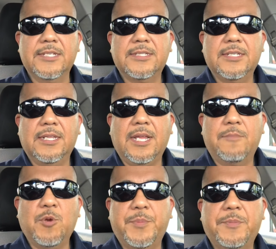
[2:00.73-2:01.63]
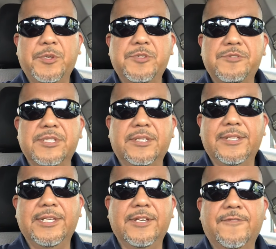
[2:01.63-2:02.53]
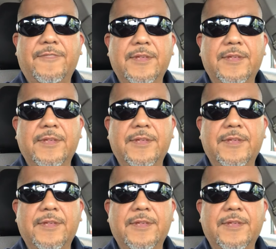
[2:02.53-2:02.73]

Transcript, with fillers: I see a lot more people using Lyft